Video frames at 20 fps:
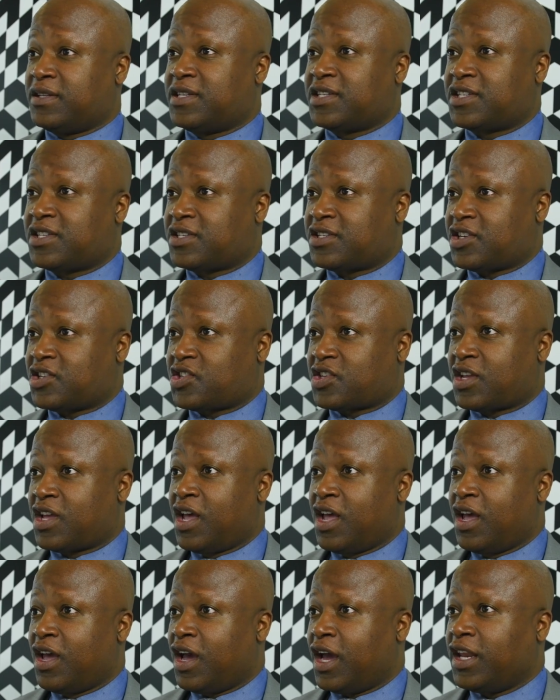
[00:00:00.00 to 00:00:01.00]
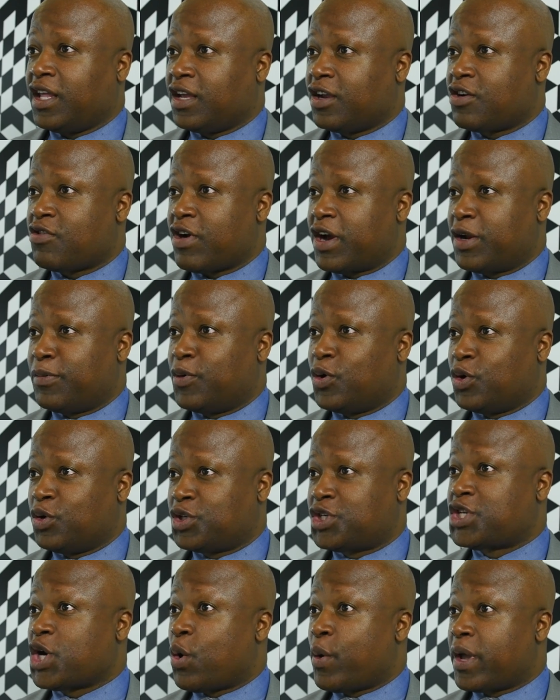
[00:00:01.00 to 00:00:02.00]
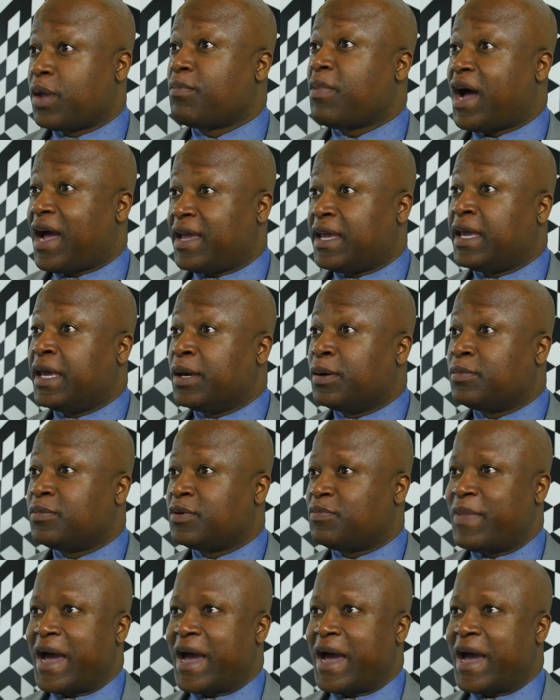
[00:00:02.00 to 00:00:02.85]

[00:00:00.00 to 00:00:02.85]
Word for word: This is just an incredible showing by him.